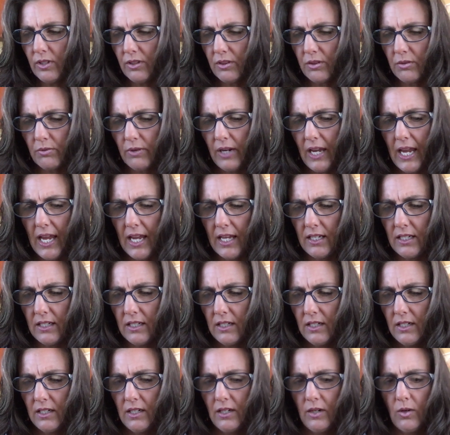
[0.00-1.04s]
of thread.
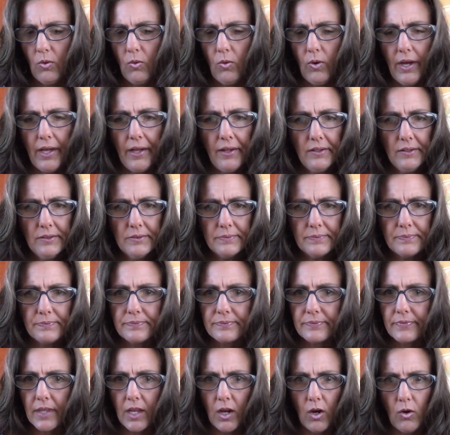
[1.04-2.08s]
Well,
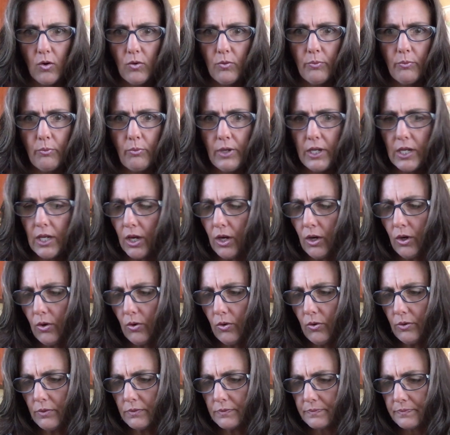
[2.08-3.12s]
home we
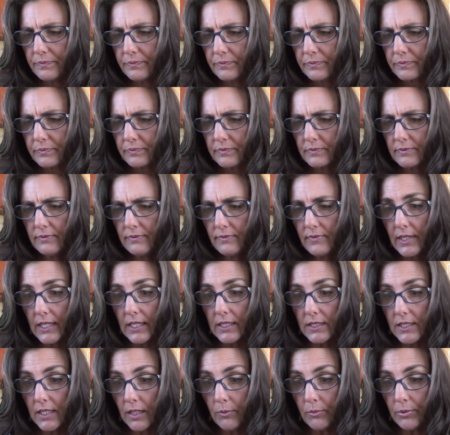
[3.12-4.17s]
go.
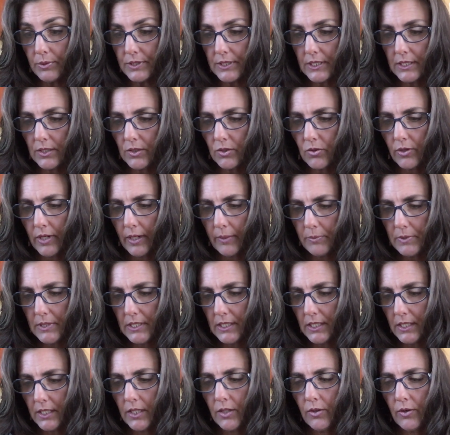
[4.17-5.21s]
Templeton crept
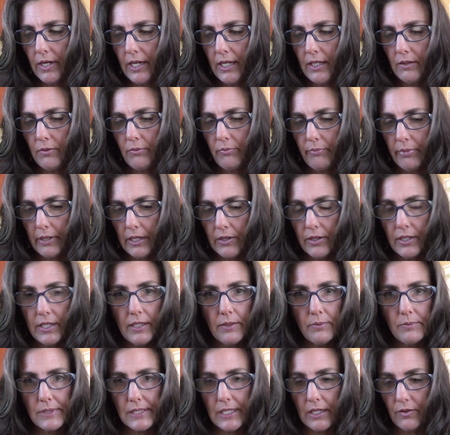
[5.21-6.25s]
into the crate and buried
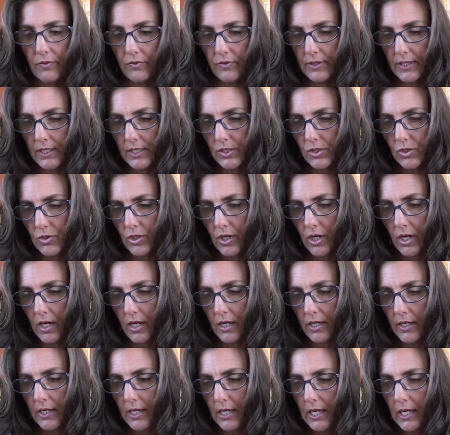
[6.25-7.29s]
himself in the
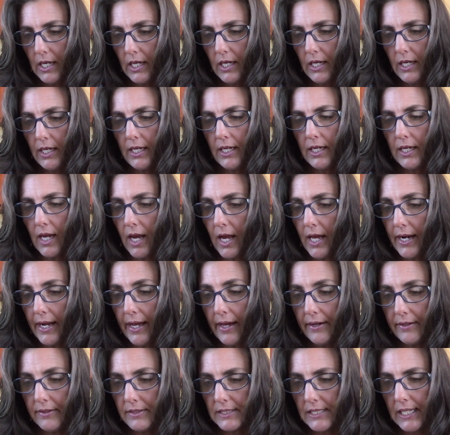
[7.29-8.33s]
straw. He got
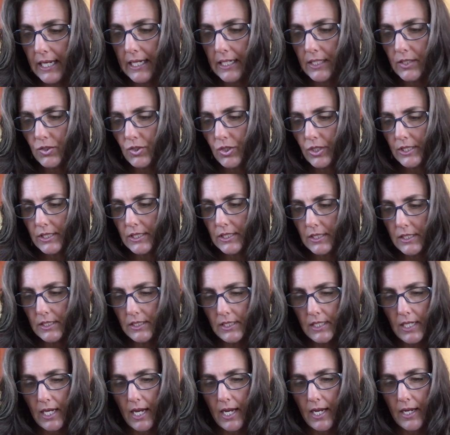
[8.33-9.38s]
out of sight just in
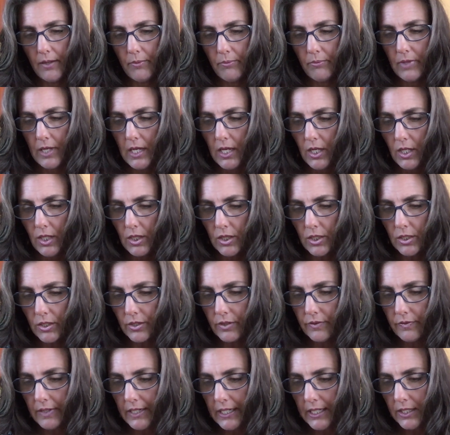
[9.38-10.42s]
time.
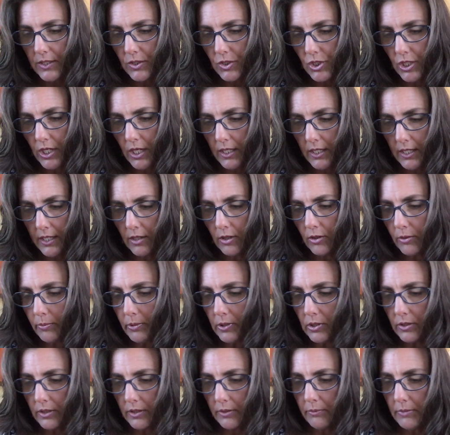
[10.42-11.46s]
Lurvy and John
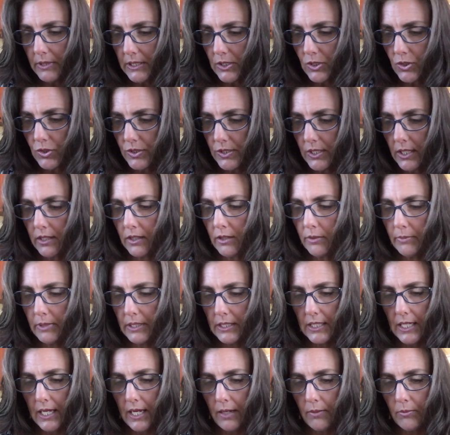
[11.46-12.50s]
Arable and Mr.
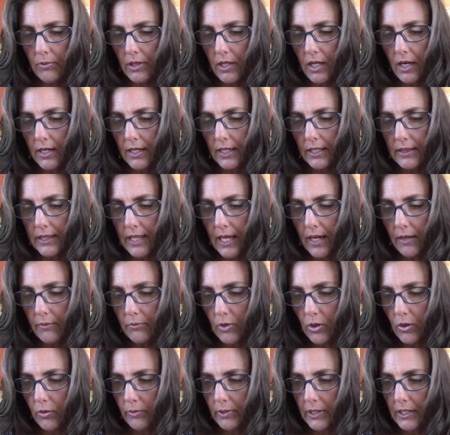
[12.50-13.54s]
Zuckerman came along at that
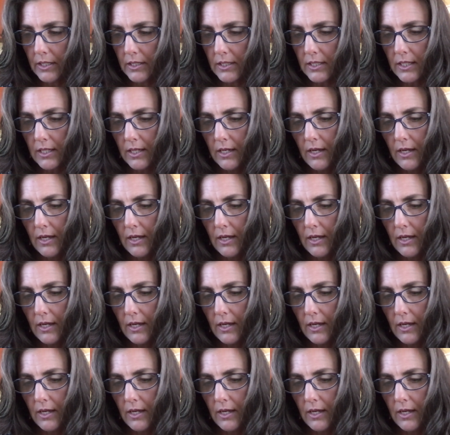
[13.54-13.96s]
moment,